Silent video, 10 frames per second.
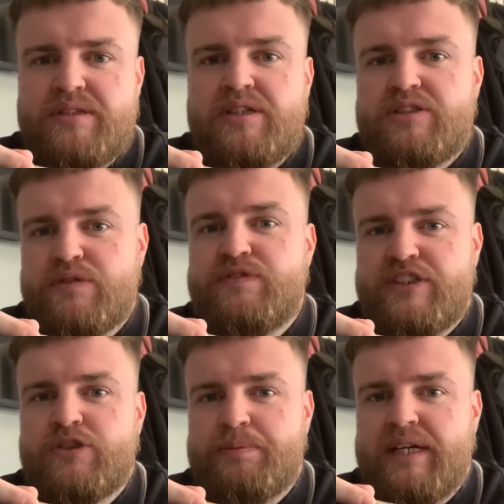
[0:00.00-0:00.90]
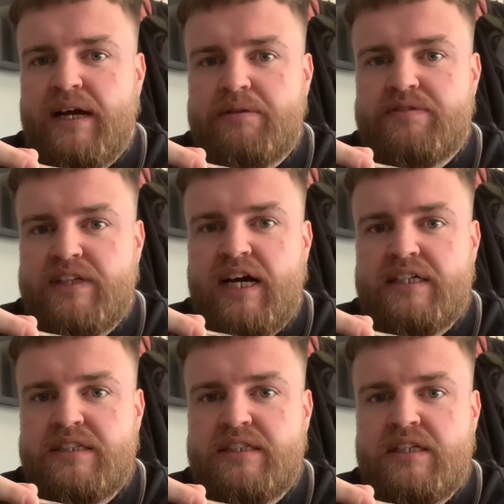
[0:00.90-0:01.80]
something's up here with
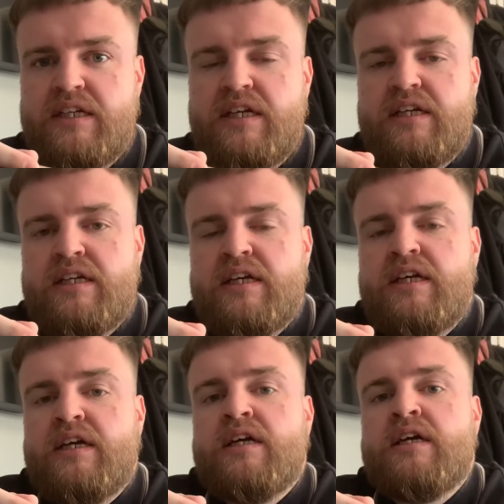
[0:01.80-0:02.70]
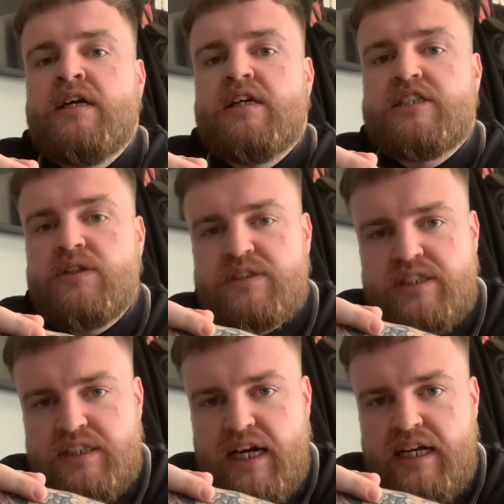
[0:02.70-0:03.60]
Nan. And she looks at
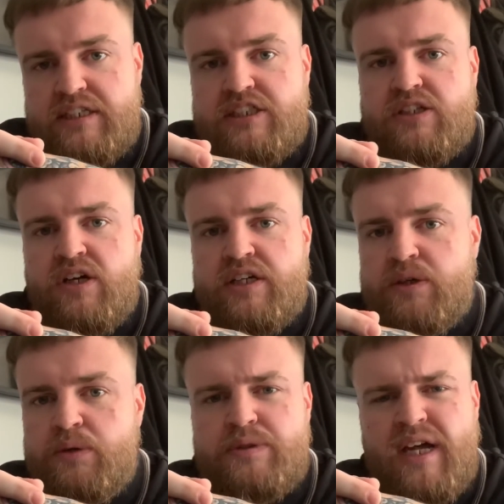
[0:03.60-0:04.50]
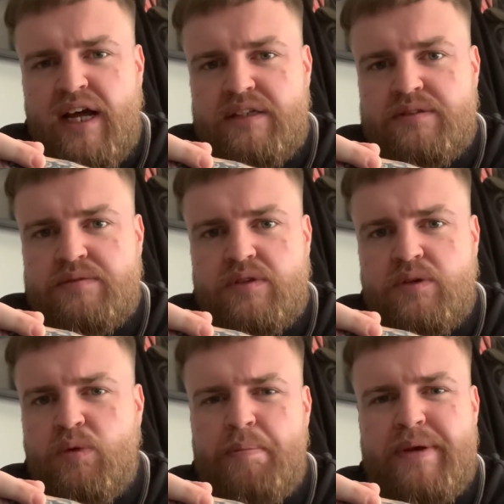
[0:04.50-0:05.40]
Nan and she's like, "Oh, Nan,
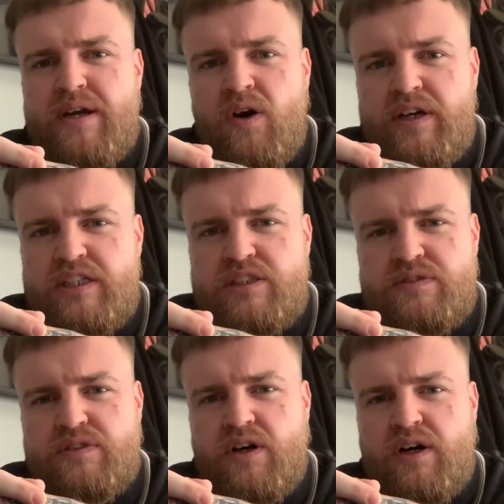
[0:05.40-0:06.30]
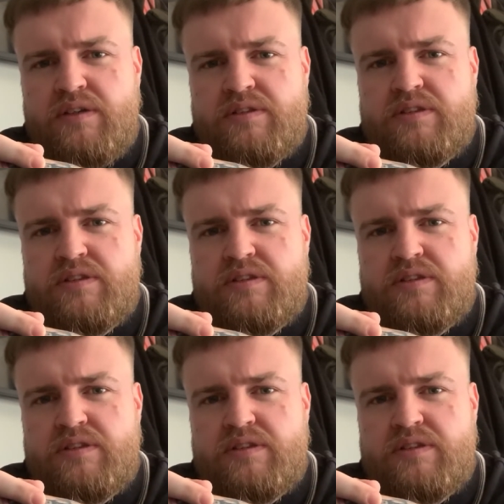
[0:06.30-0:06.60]
what big eyes you've got.